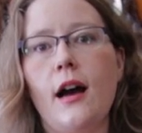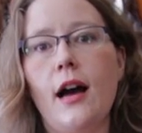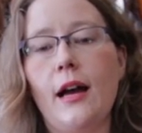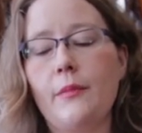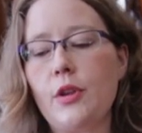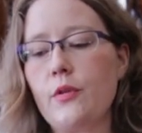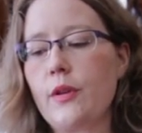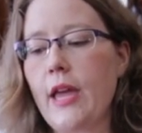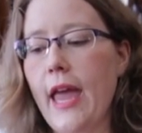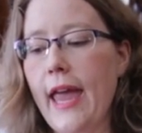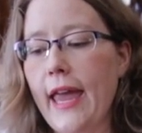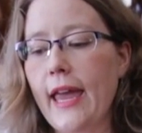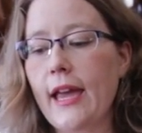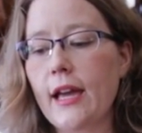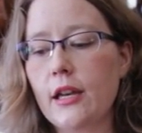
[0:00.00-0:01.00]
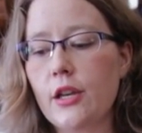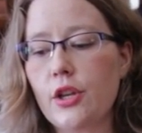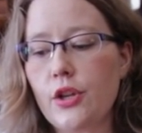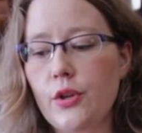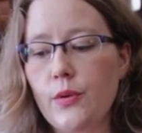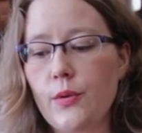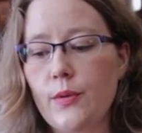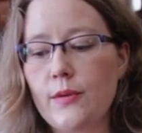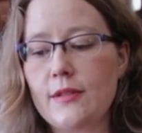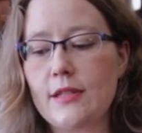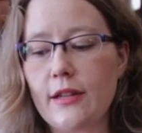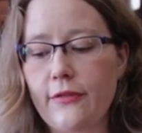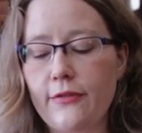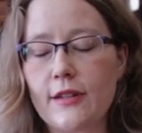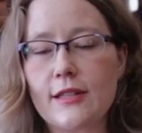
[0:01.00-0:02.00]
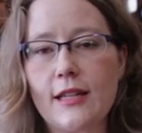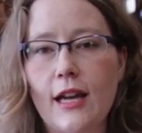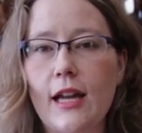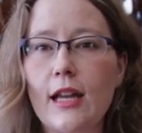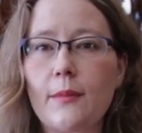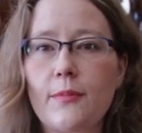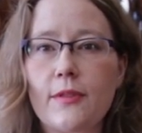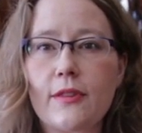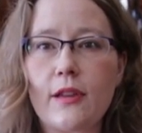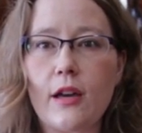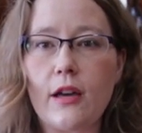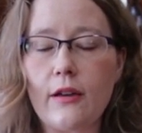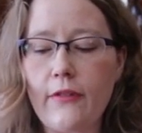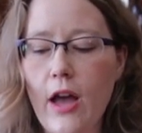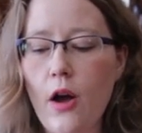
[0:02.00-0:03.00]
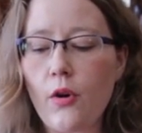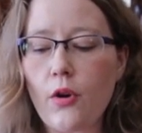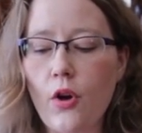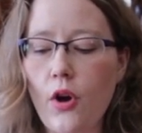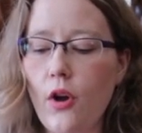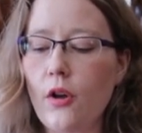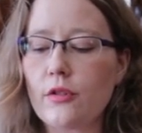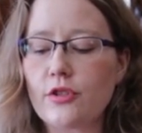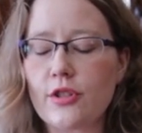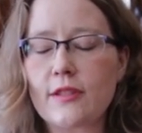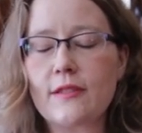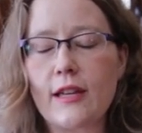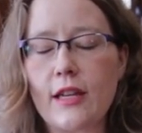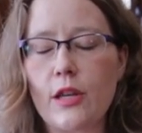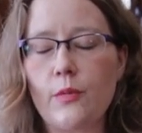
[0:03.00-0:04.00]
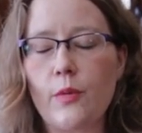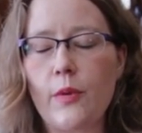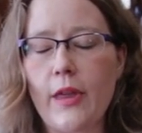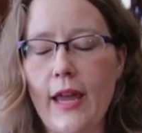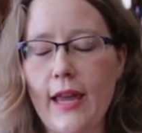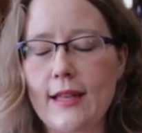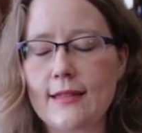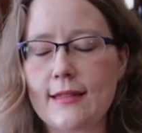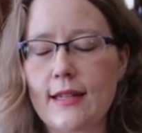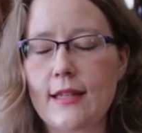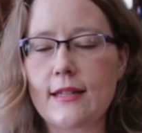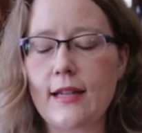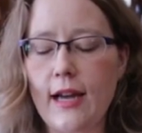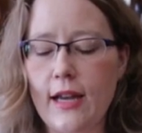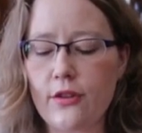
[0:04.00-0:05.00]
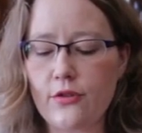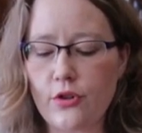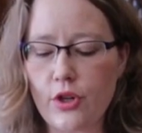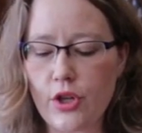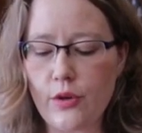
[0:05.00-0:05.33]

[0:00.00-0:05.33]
Um, you can use different types of alcohol, just like you would with hand sanitizer.